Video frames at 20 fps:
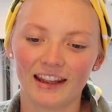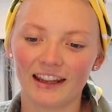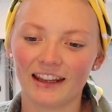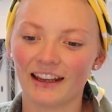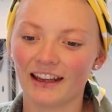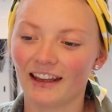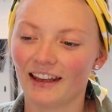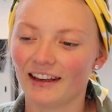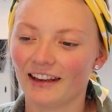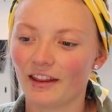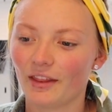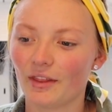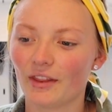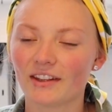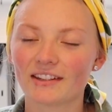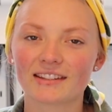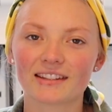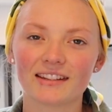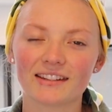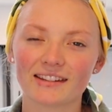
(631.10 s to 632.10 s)
And
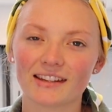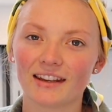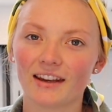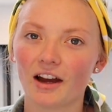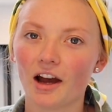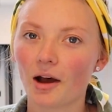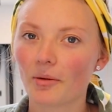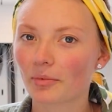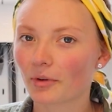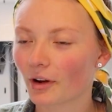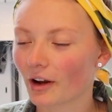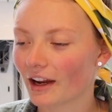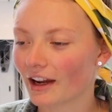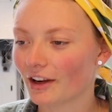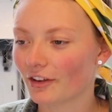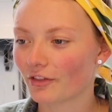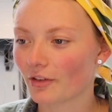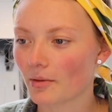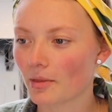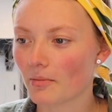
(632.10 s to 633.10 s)
this is an
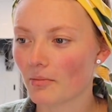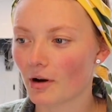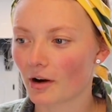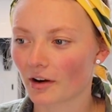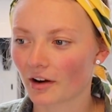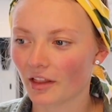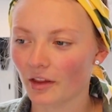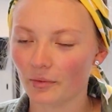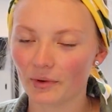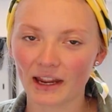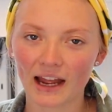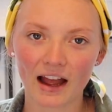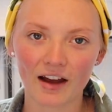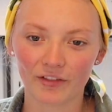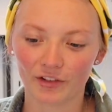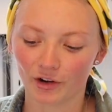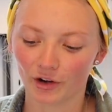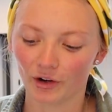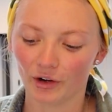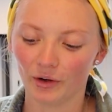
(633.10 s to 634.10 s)
upgrade from the model that we
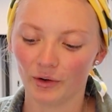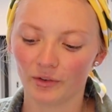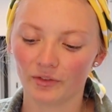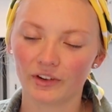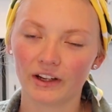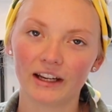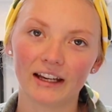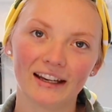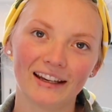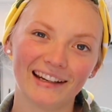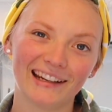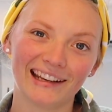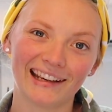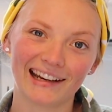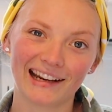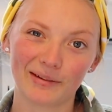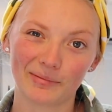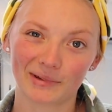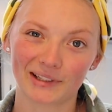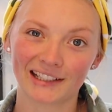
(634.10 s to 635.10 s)
have in our own van,
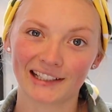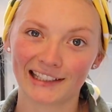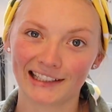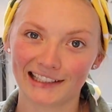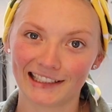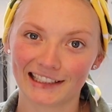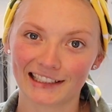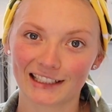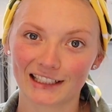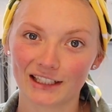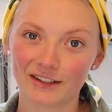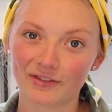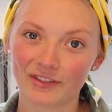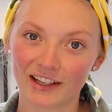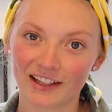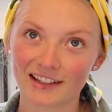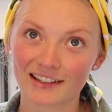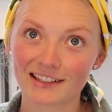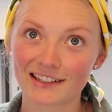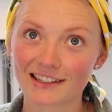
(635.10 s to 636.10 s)
and I'm kind of
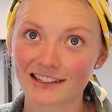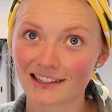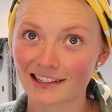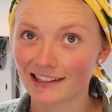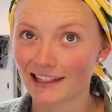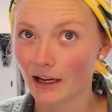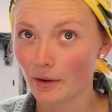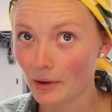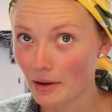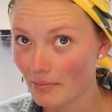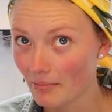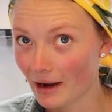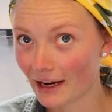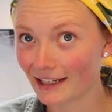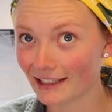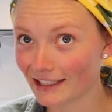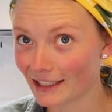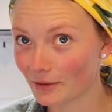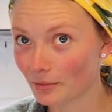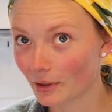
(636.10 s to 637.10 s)
convinced that we
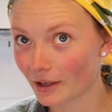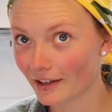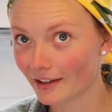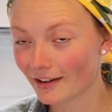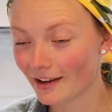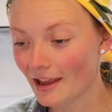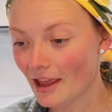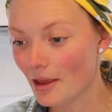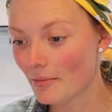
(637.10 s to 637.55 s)
might need one